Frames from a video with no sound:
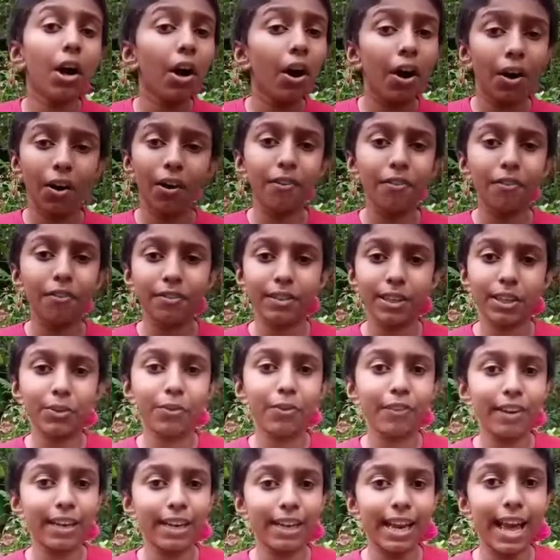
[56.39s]
of the
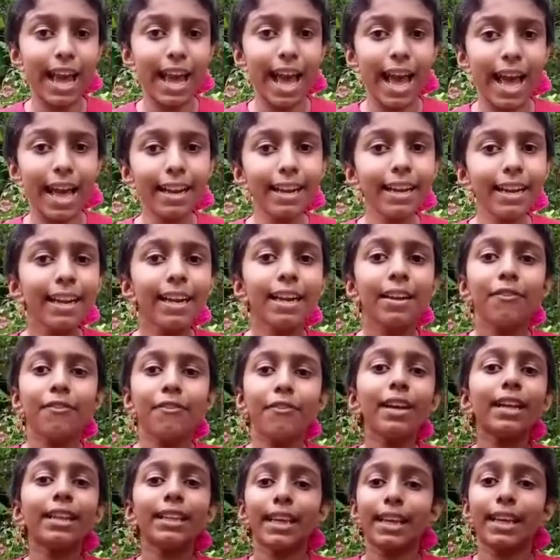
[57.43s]
queen ant
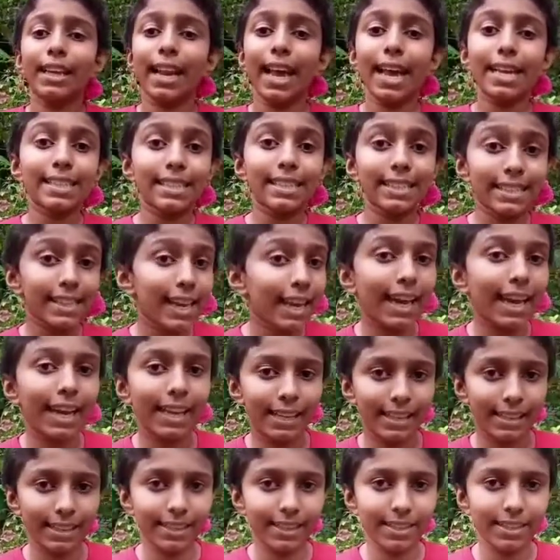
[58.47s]
within a
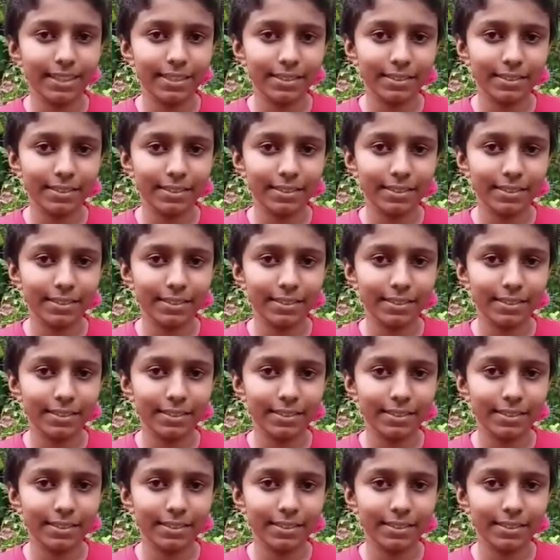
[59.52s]
second.